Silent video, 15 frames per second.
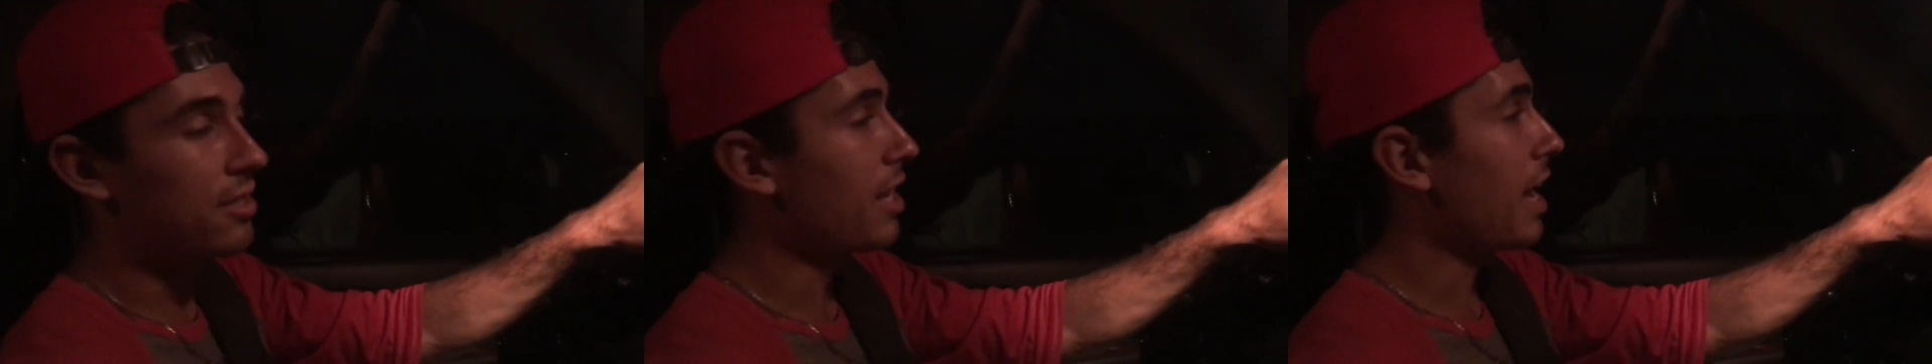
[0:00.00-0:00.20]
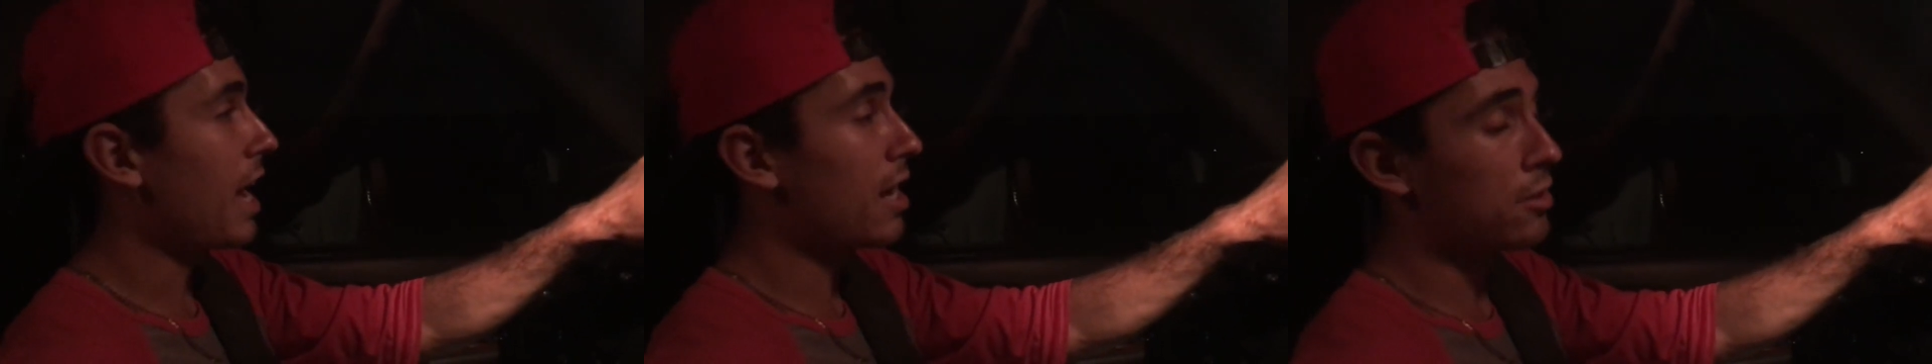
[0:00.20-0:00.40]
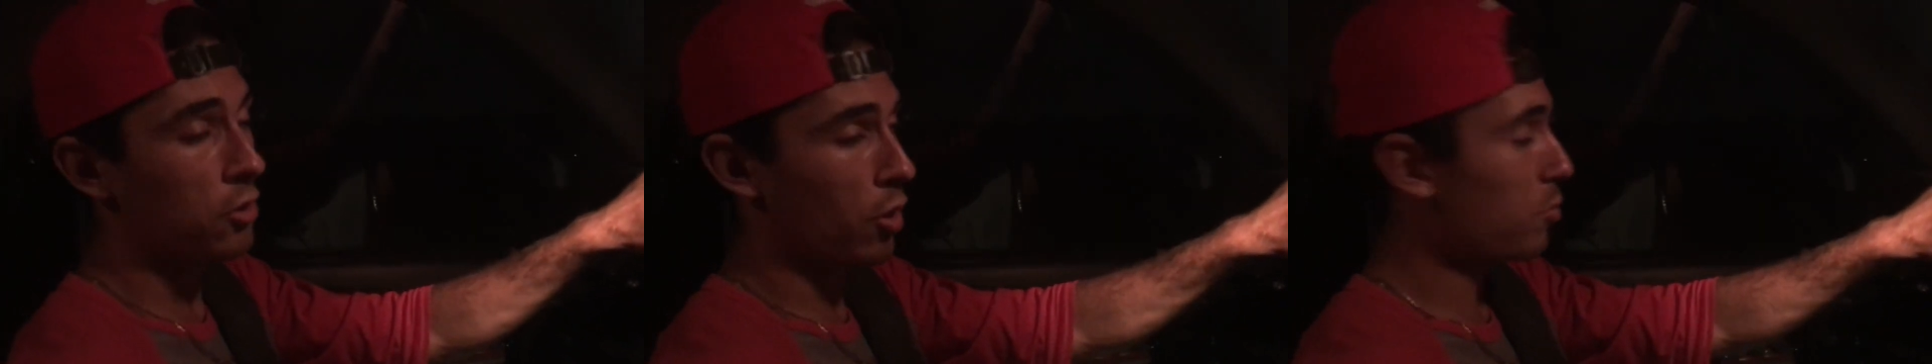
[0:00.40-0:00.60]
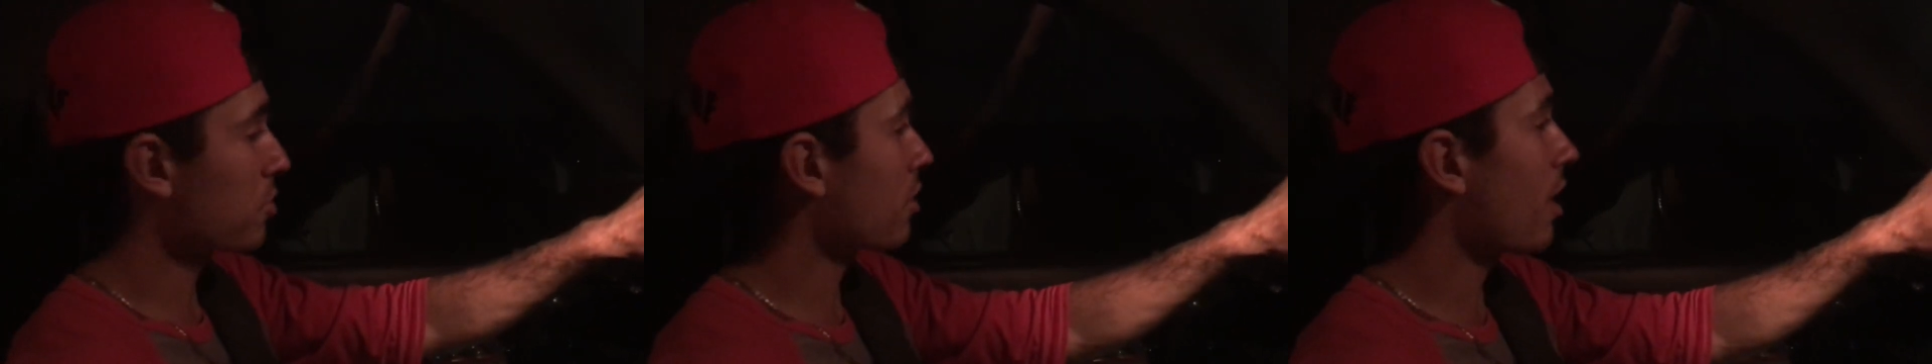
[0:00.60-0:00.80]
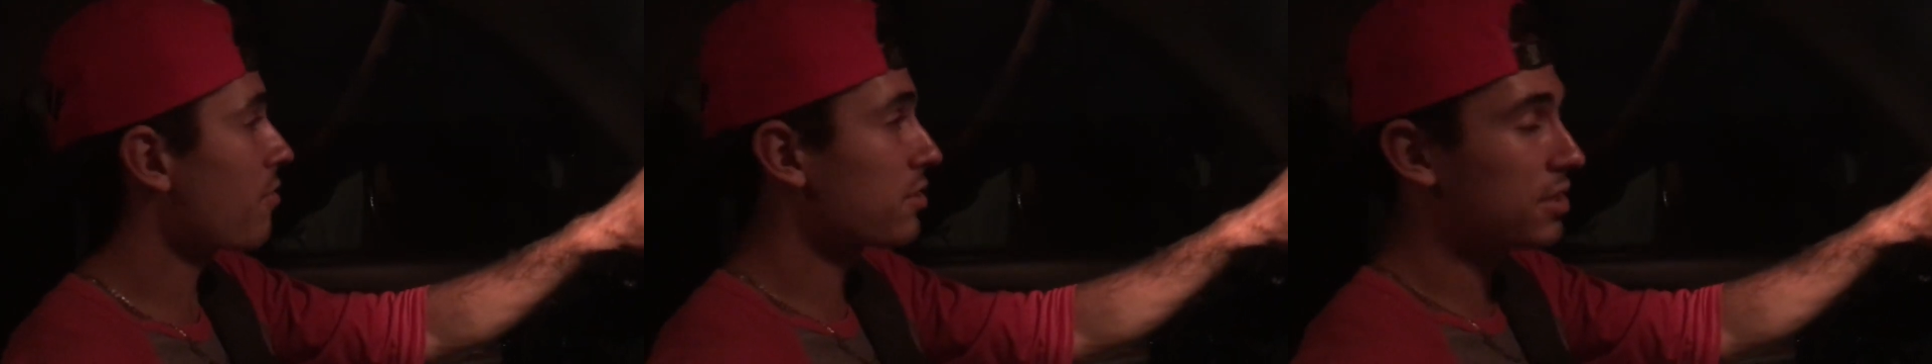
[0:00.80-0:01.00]
They had a normal
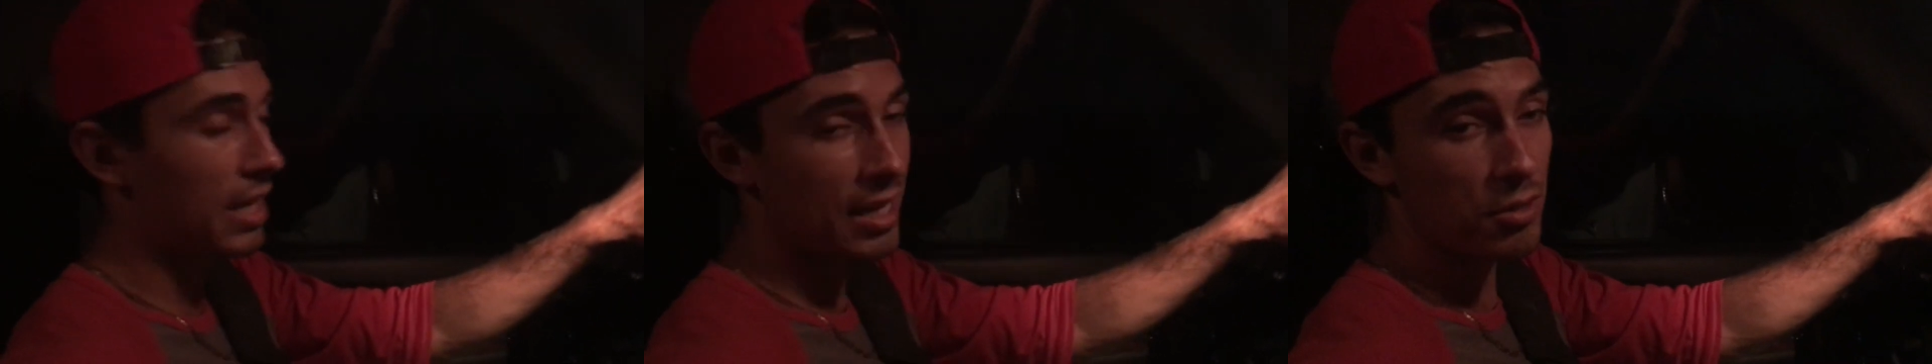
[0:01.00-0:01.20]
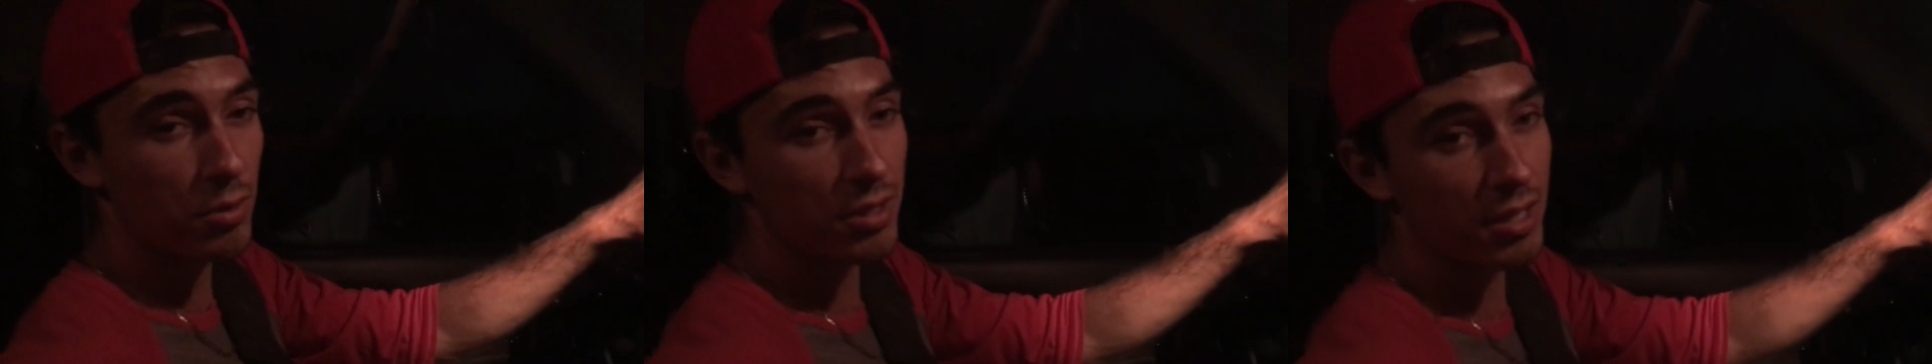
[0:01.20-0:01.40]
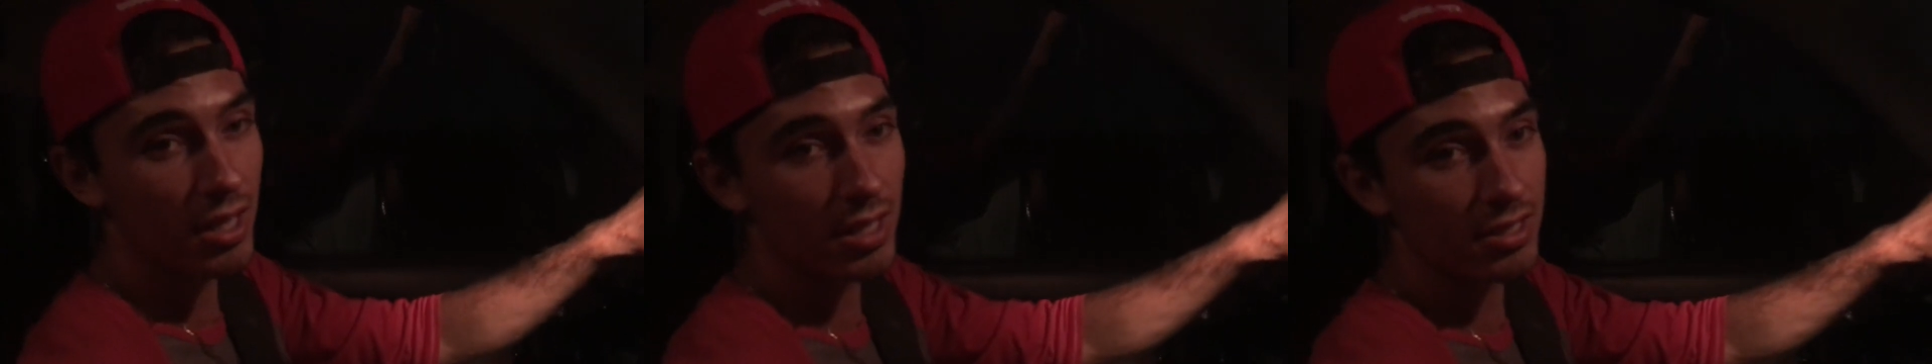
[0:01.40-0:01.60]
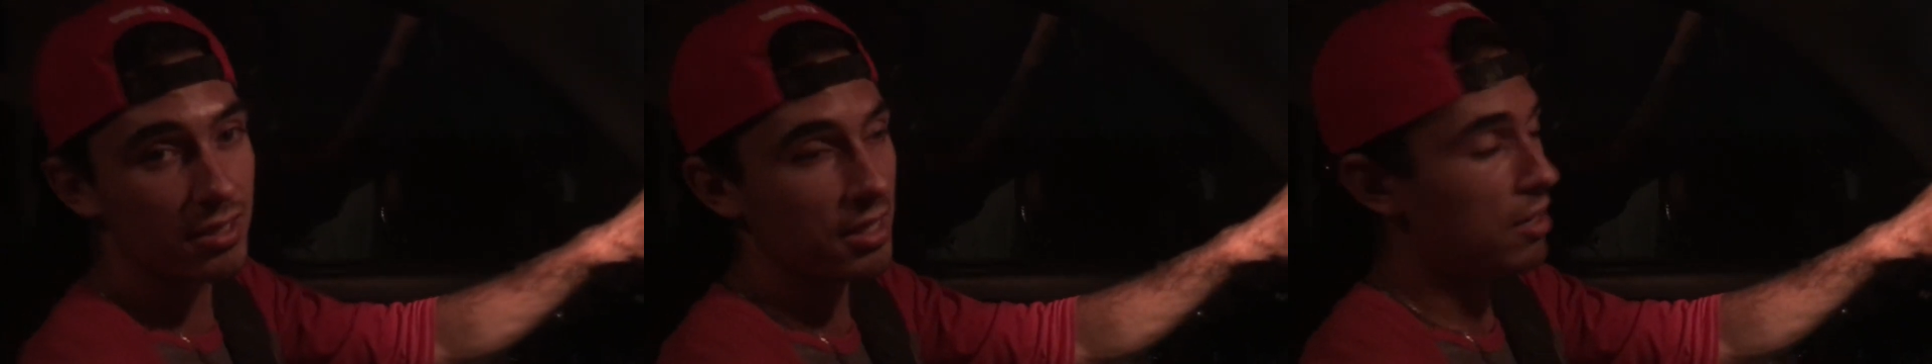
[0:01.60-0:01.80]
conversation with us.